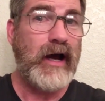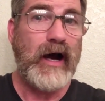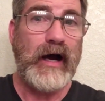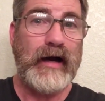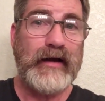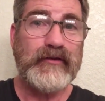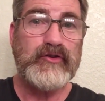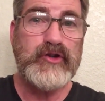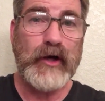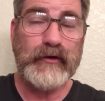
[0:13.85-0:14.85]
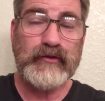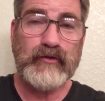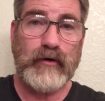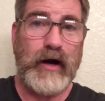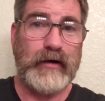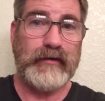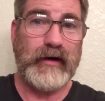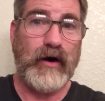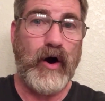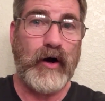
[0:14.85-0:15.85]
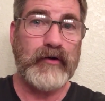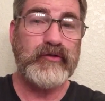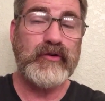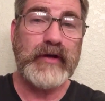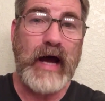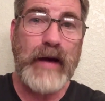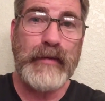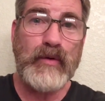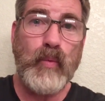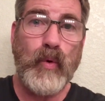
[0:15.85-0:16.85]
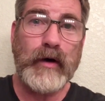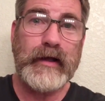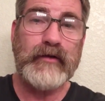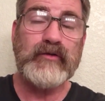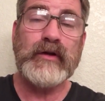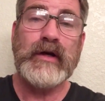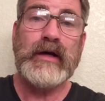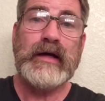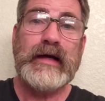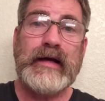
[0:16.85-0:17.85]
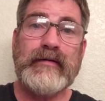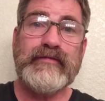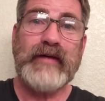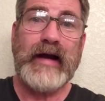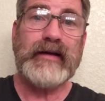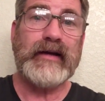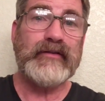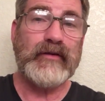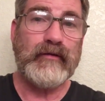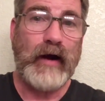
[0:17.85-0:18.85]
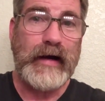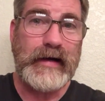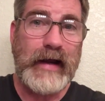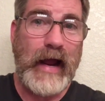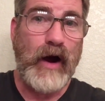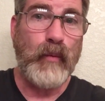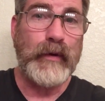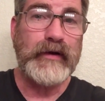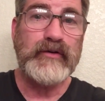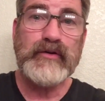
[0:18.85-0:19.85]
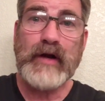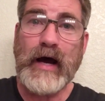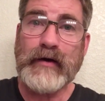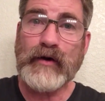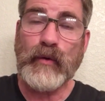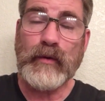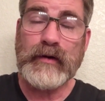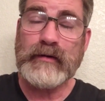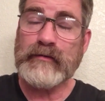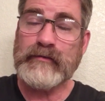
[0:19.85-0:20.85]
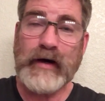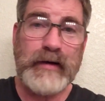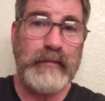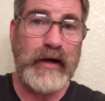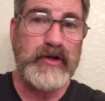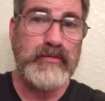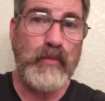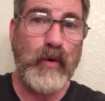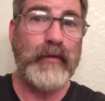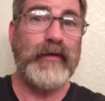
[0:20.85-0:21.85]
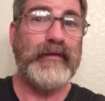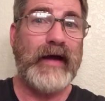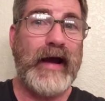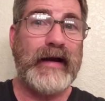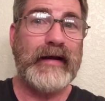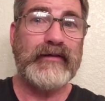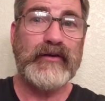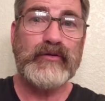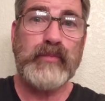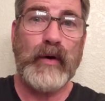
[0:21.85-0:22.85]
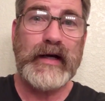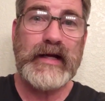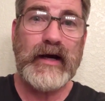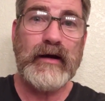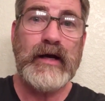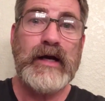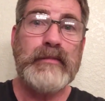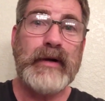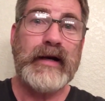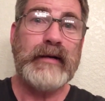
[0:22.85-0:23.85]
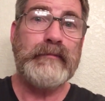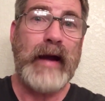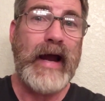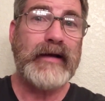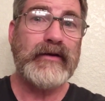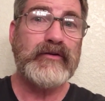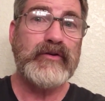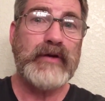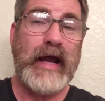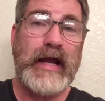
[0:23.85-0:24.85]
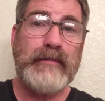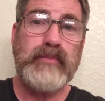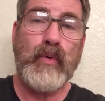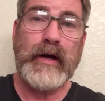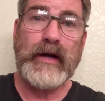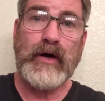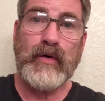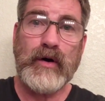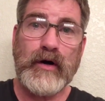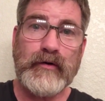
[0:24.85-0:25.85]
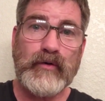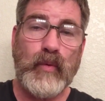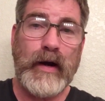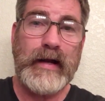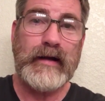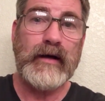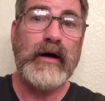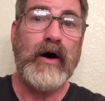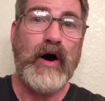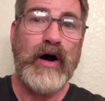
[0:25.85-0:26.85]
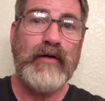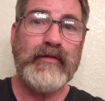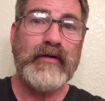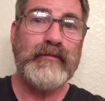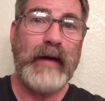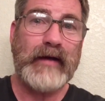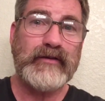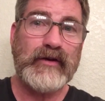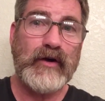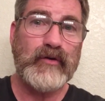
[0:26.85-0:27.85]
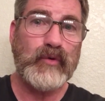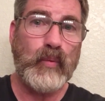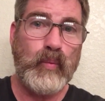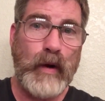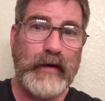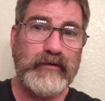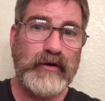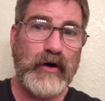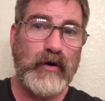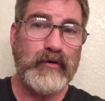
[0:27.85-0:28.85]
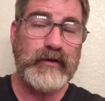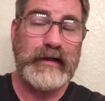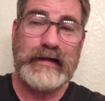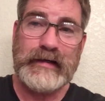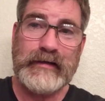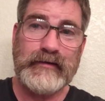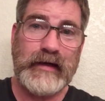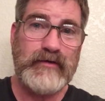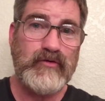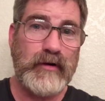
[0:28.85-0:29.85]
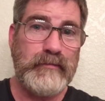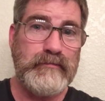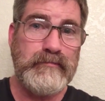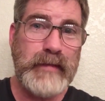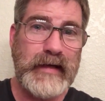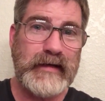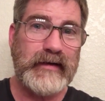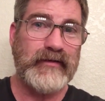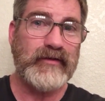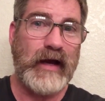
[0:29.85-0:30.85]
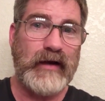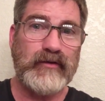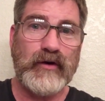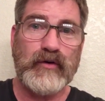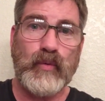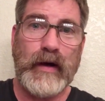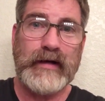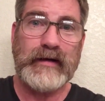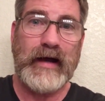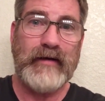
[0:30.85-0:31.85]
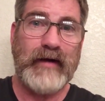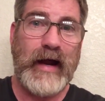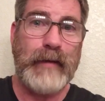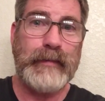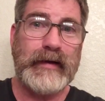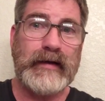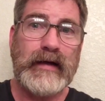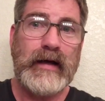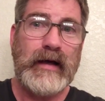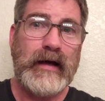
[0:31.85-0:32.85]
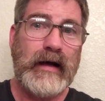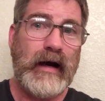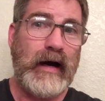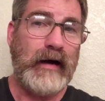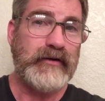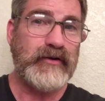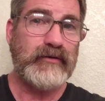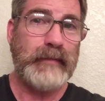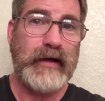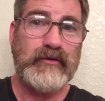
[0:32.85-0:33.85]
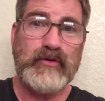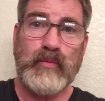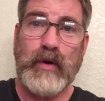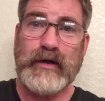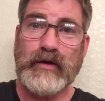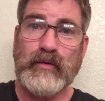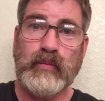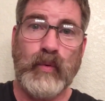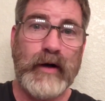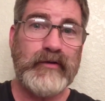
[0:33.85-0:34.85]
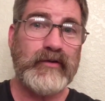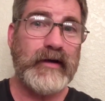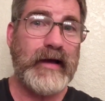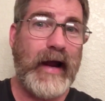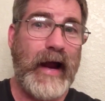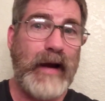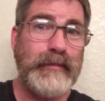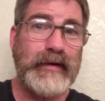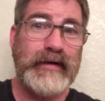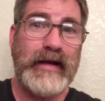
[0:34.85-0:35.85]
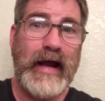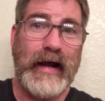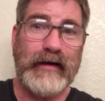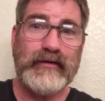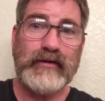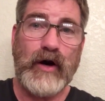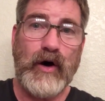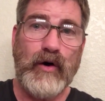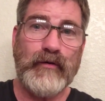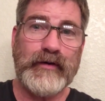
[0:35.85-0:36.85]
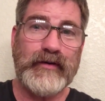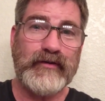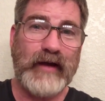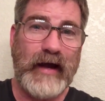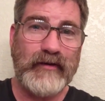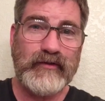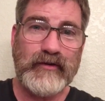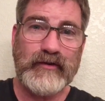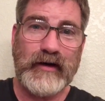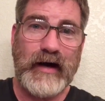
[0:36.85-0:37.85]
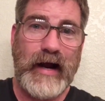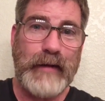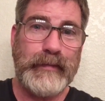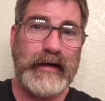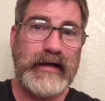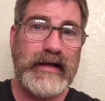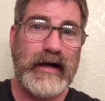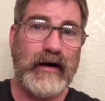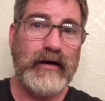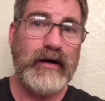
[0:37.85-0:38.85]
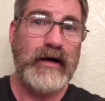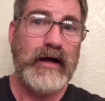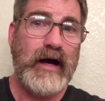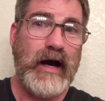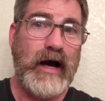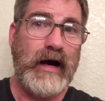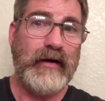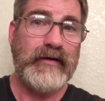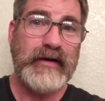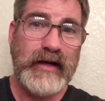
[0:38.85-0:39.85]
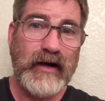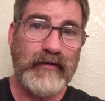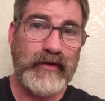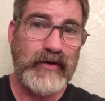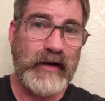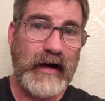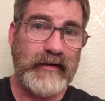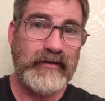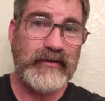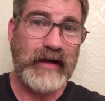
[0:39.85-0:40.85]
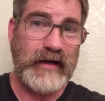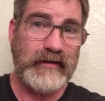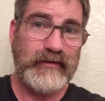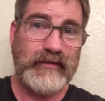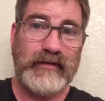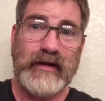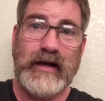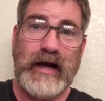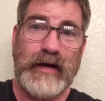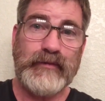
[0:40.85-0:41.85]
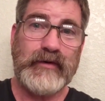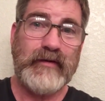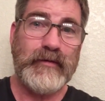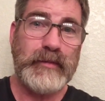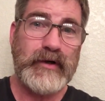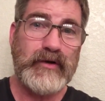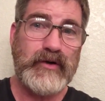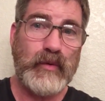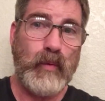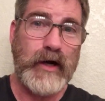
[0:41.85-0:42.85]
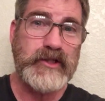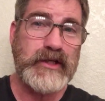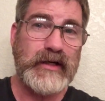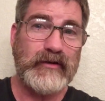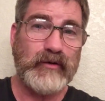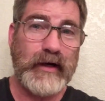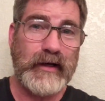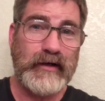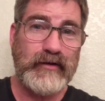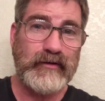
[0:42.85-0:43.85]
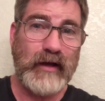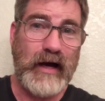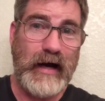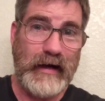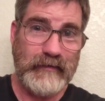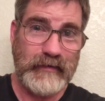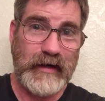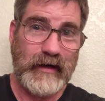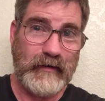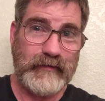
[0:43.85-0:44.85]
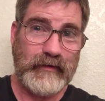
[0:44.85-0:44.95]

uh, has just struck. There are tsunami warnings in effect as of right now. We do not know uh, very much more than that at this point here, but a magnitude 8.0 earthquake off of Mexico's west coast. It is a tremendous size earthquake to have happen. Uh, just makes you wonder what's going to happen next. All the disasters that are happening here uh, near the United States. I'm Steven Ben-Nun. You're watching Israeli News Live. Erev